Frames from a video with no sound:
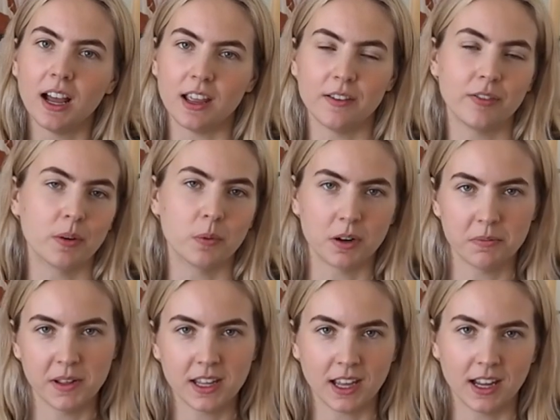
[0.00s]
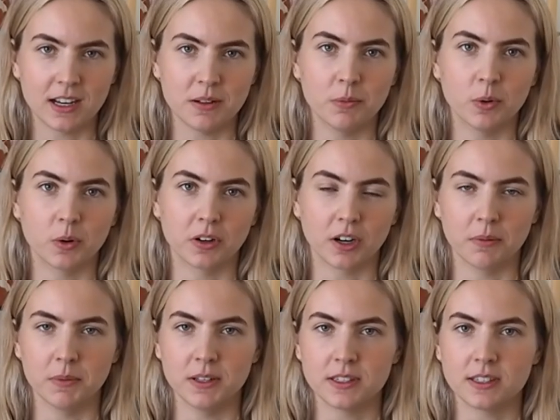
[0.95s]
if I want to make any more
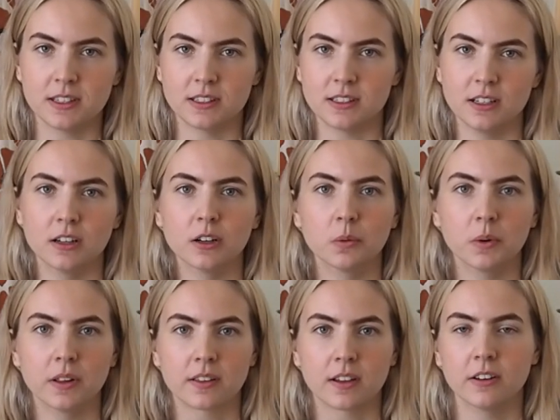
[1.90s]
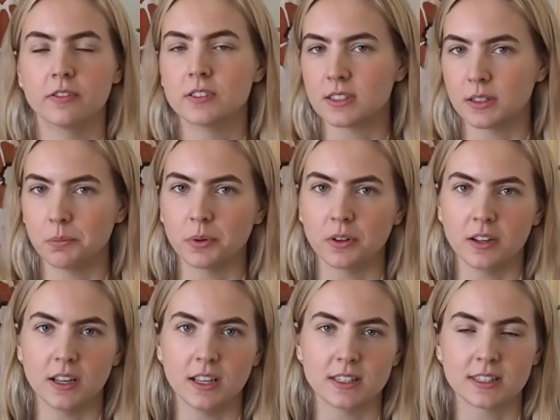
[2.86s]
garments this year with kind of
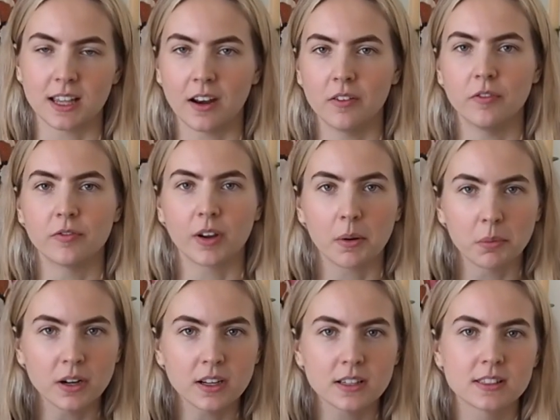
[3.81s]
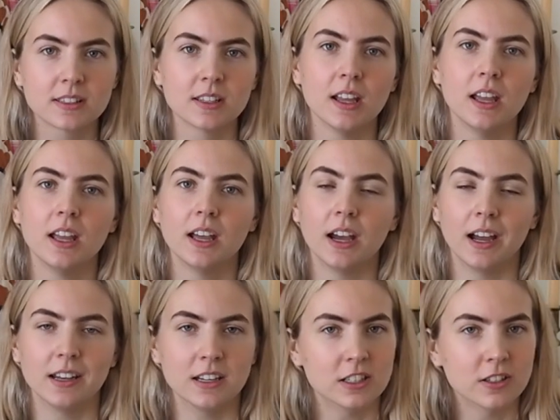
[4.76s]
slippery satin fabrics, I
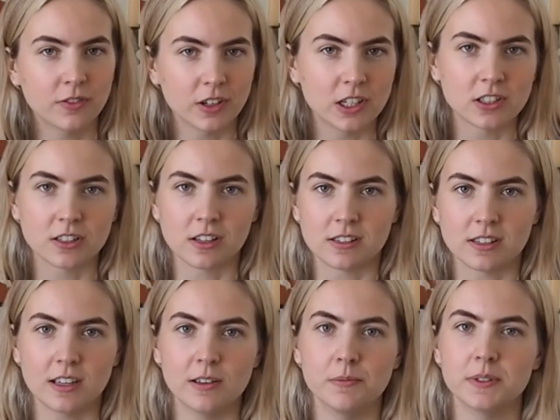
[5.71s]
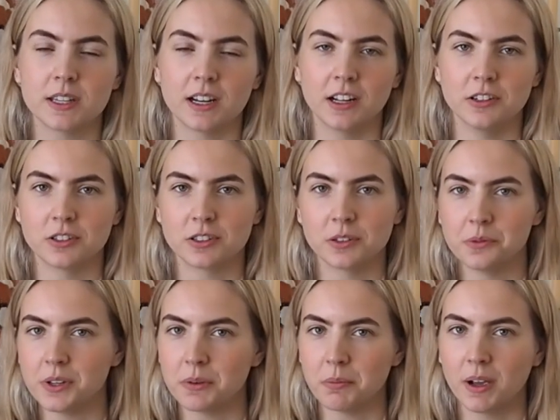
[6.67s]
need to finish the seams, and I just don't
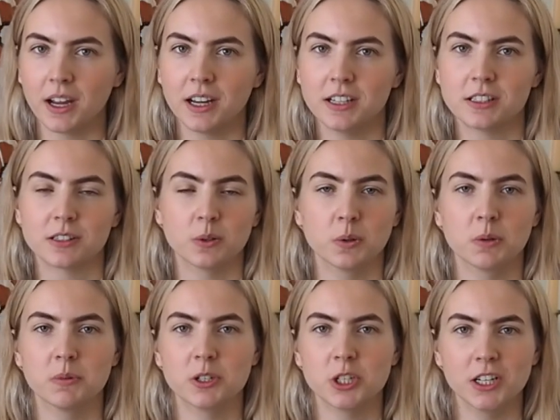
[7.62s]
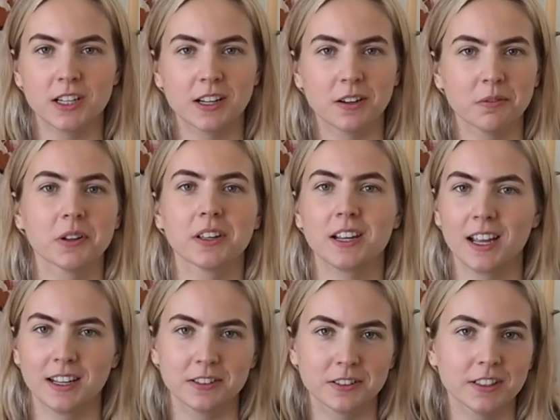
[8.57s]
think my sewing machine can really
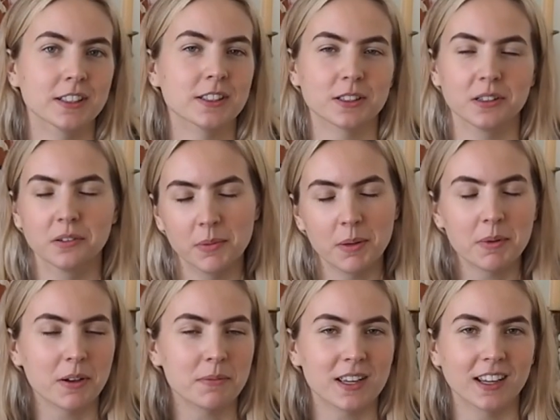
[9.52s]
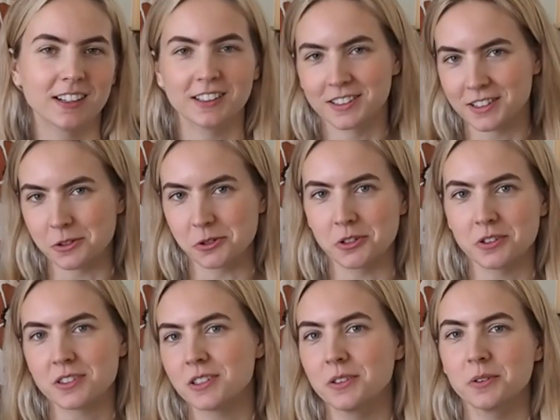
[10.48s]
handle it. So maybe I'll be getting a serger
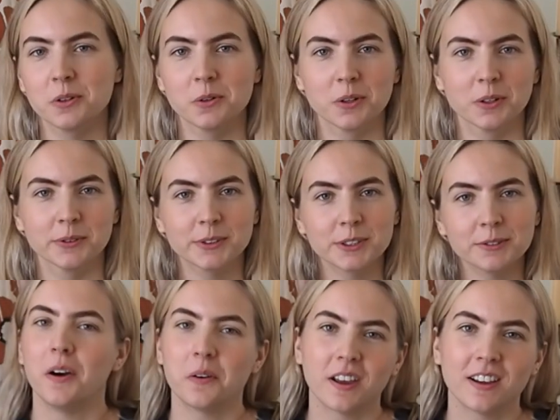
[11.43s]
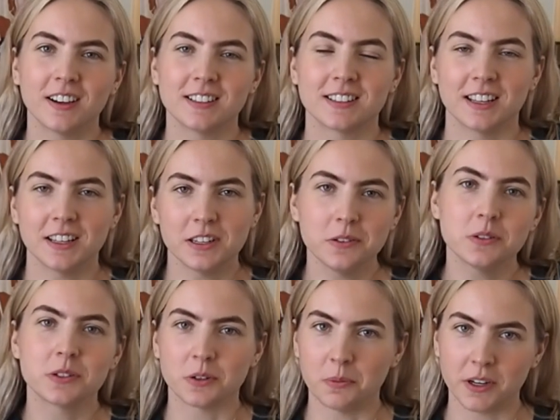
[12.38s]
soon, who knows. Okay guys, thank you
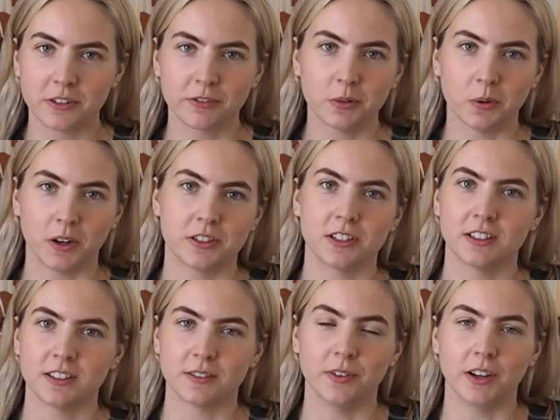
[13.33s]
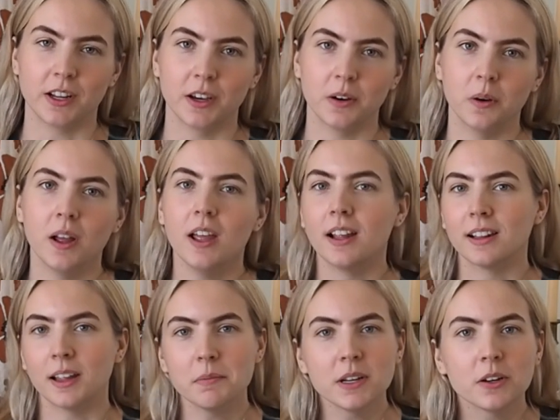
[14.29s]
so much for watching this video.
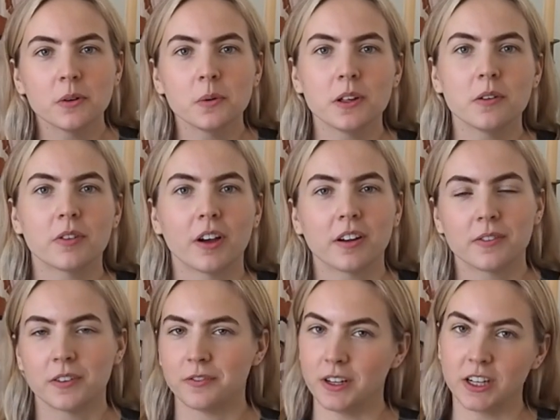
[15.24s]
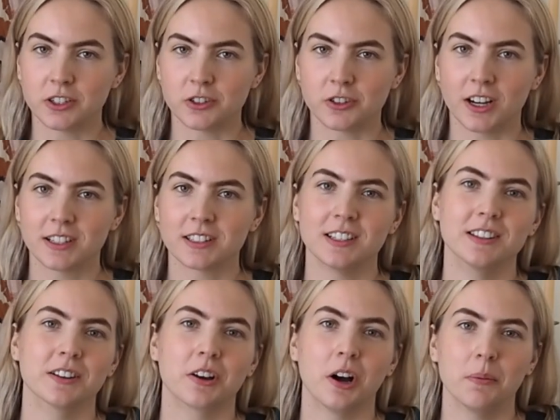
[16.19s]
Let me know what you thought of the finished dress in
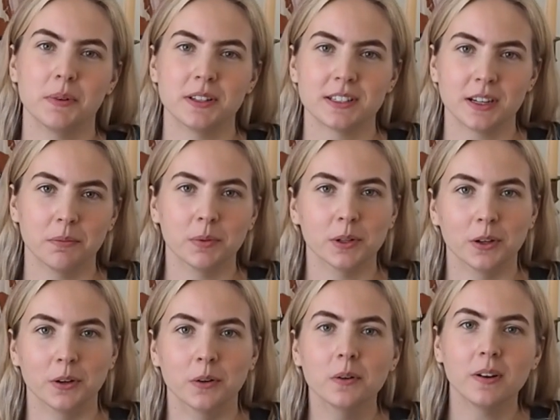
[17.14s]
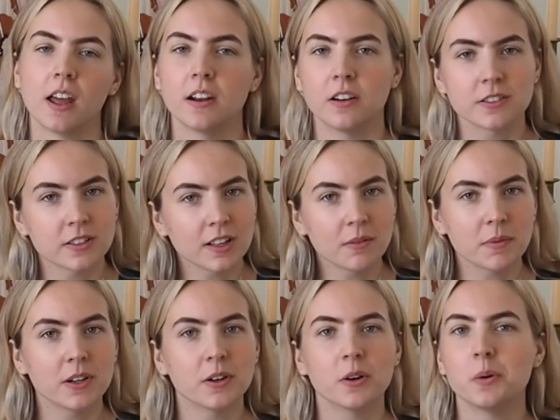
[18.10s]
the comments down below, and also let me
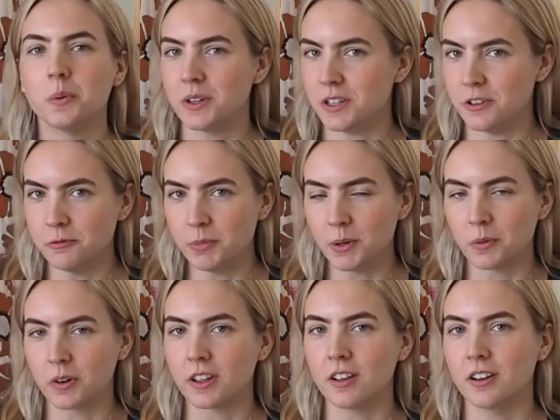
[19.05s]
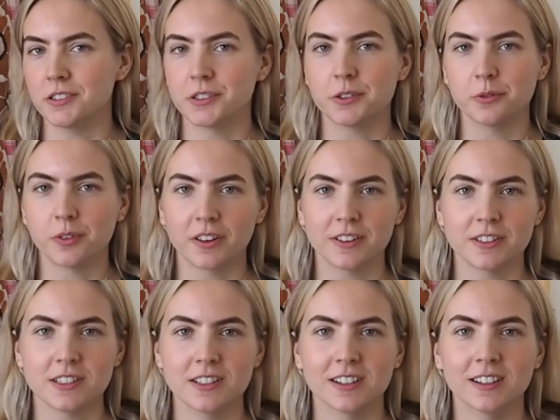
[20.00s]
know what you've been working on so far
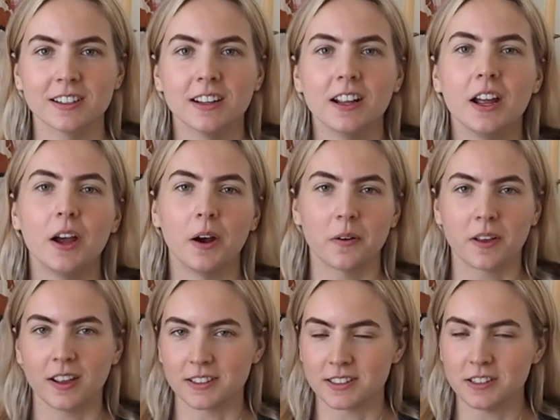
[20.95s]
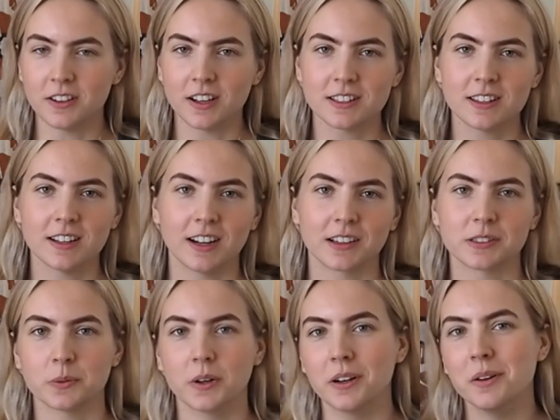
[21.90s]
this year. Okay, I'll see you guys in the next
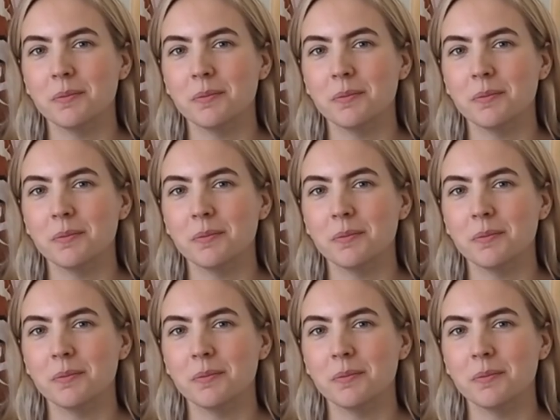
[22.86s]
one.